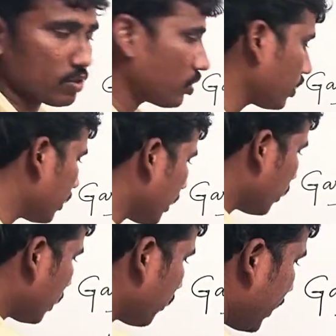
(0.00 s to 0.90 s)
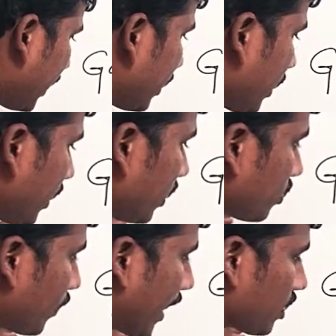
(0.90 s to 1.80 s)
So here the P three is
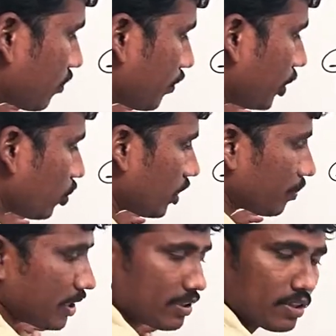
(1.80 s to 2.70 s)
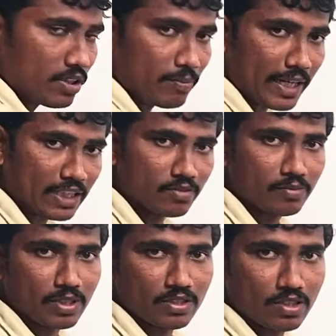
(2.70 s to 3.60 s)
maximum, P two and P three are the maximum
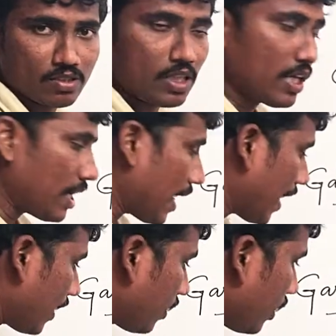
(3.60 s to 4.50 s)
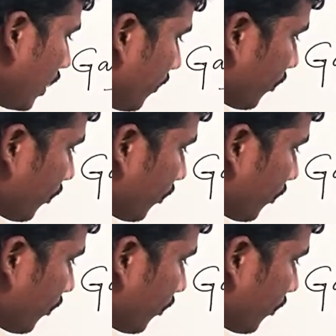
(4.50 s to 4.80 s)
pressures, and